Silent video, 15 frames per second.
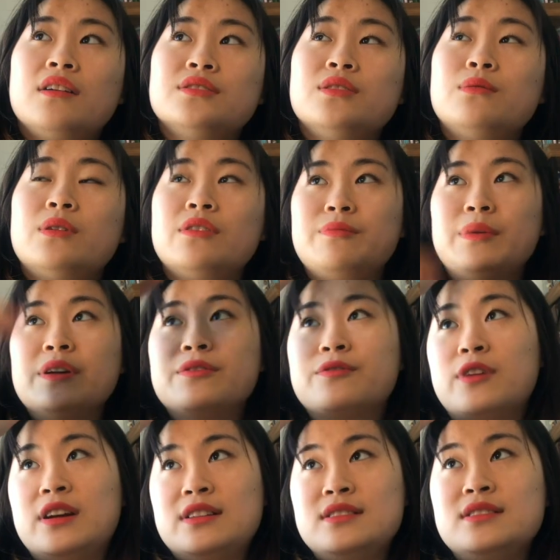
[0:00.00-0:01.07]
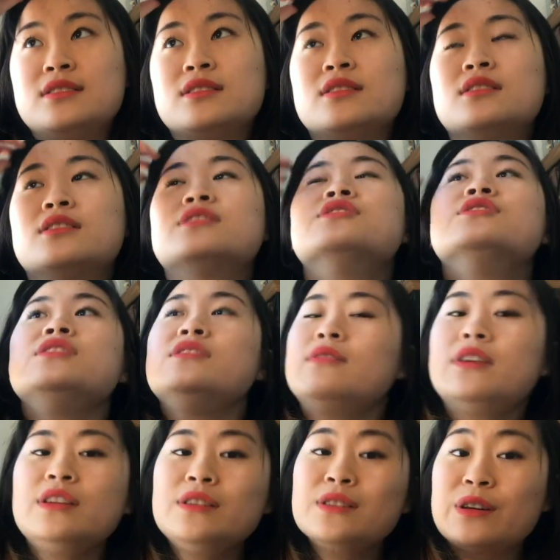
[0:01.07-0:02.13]
So one of my friends, she
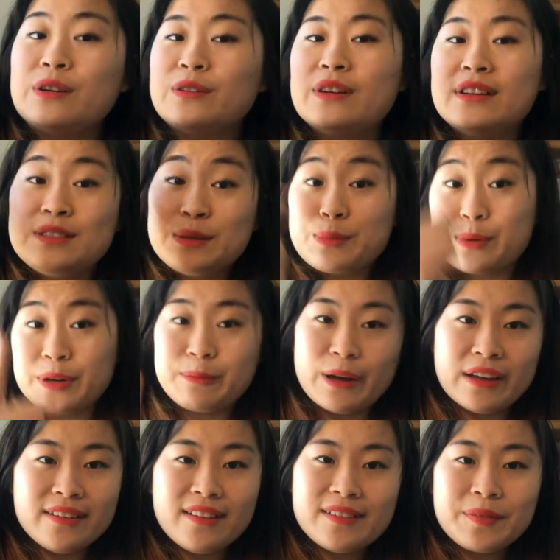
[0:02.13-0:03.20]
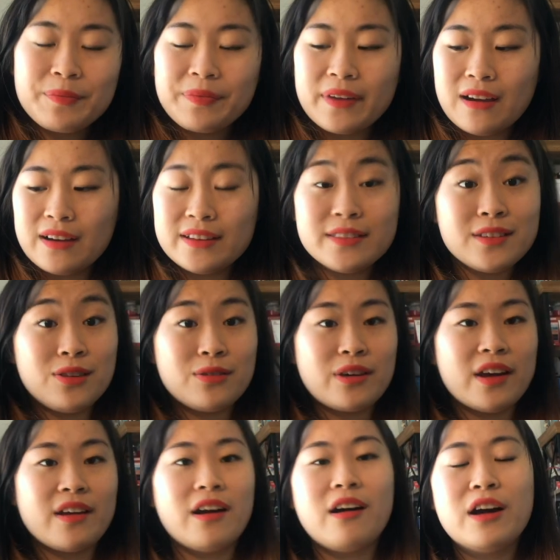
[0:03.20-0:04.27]
wanted to go into pre-med in the
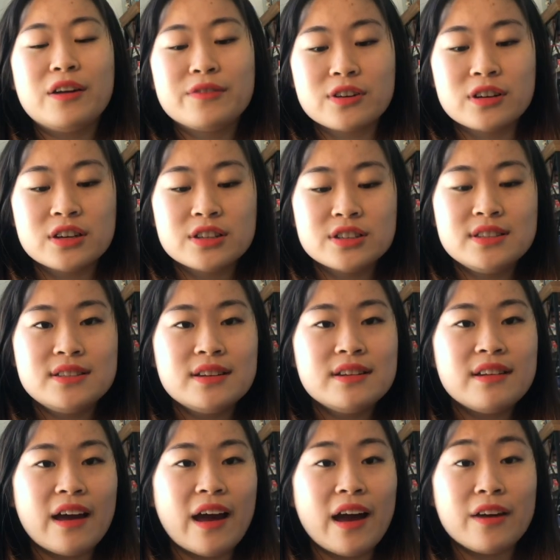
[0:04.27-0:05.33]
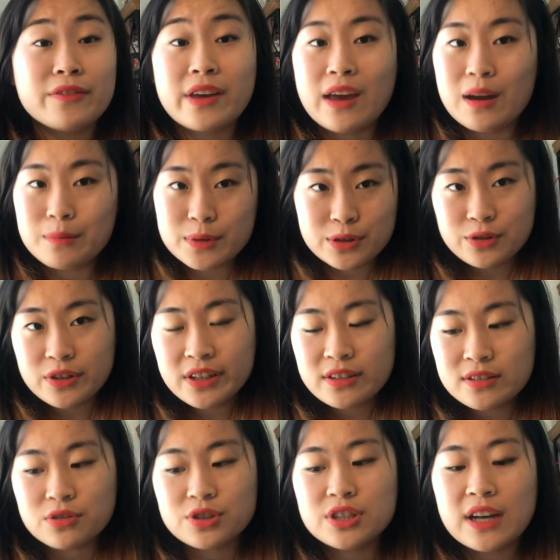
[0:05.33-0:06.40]
UK. However, she didn't have chemistry,
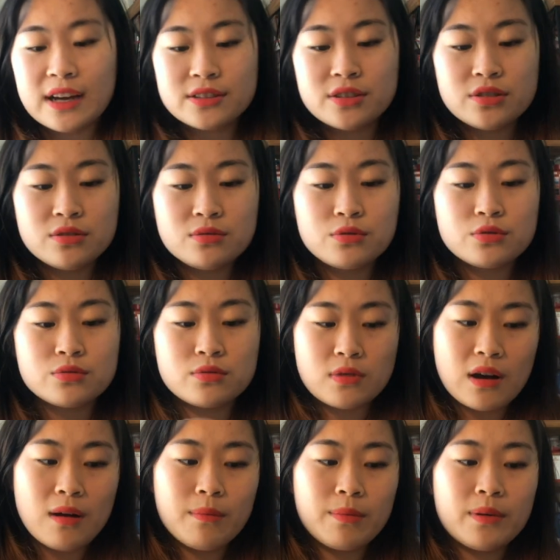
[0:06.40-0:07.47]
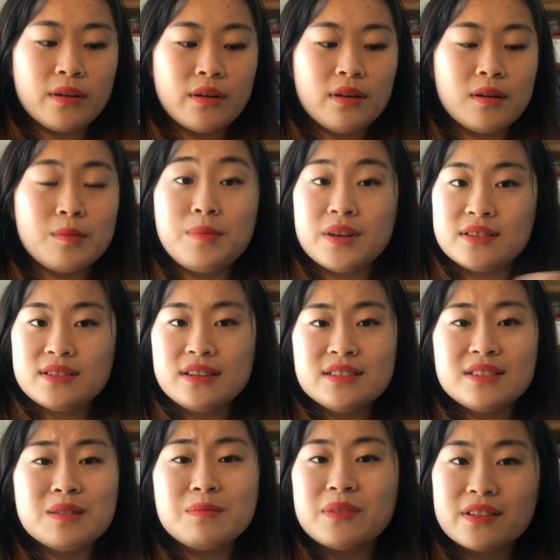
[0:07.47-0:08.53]
so she had to drop business
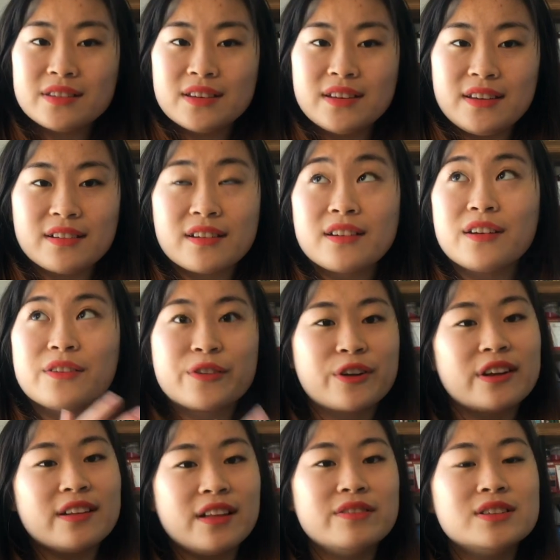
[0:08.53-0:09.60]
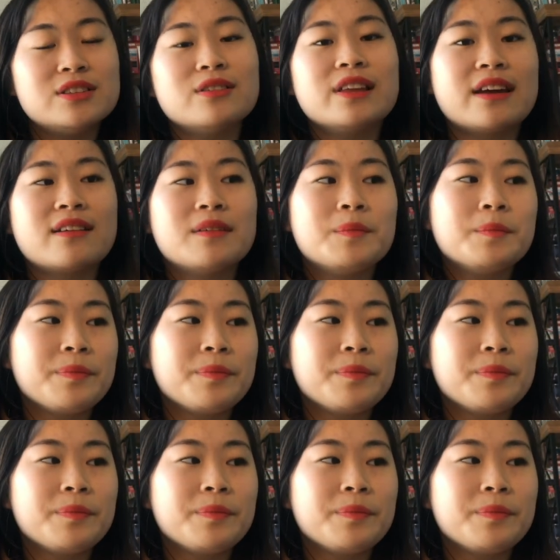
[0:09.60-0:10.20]
in the middle of the year of grade 11, so like